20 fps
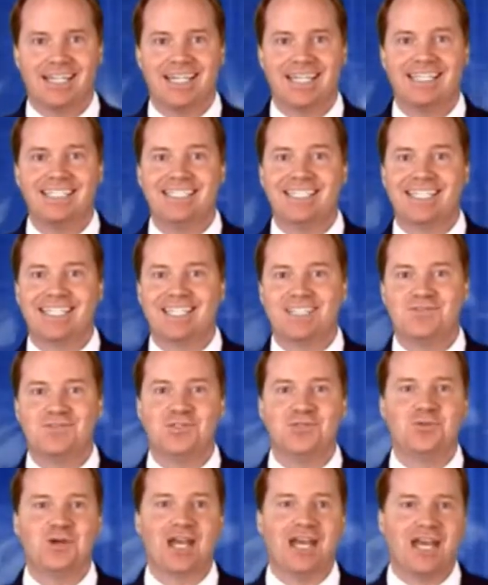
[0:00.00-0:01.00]
is it gives
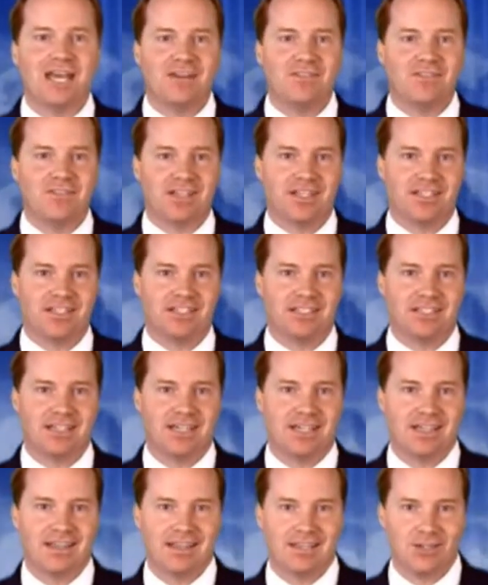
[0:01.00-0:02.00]
you evidence
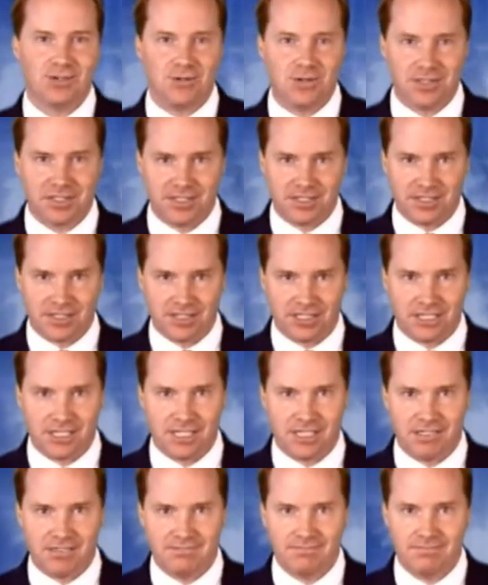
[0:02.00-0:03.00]
that you can succeed.